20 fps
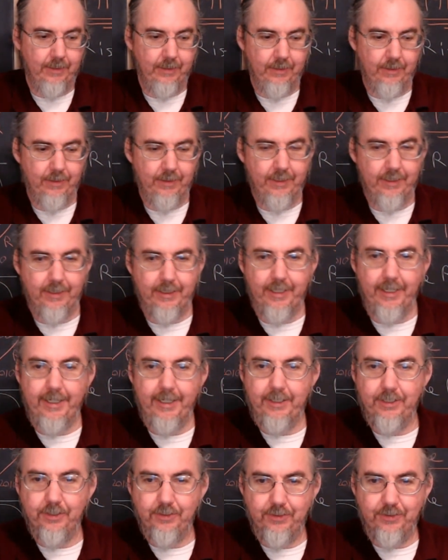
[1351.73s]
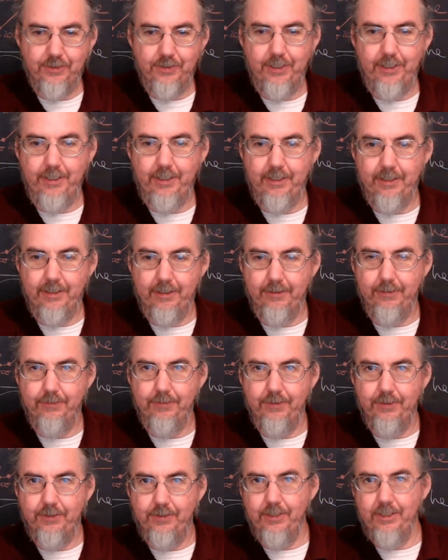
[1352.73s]
the agency of
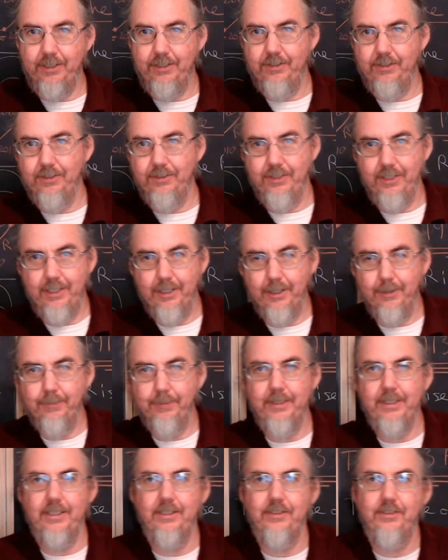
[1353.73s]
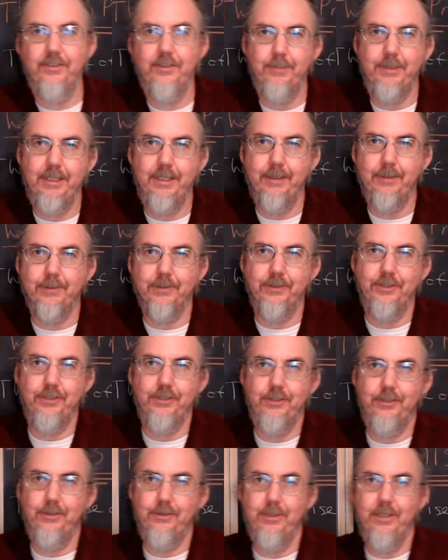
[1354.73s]
citizens and companies to be able
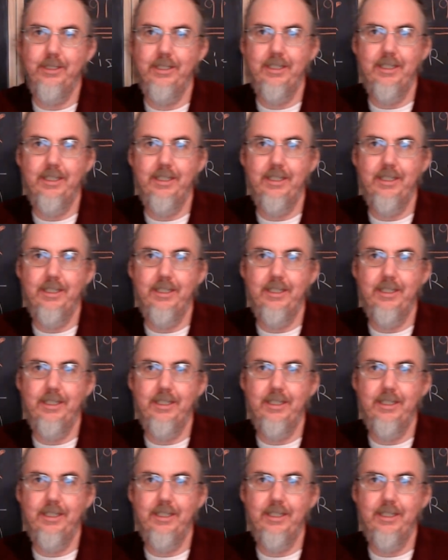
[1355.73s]
to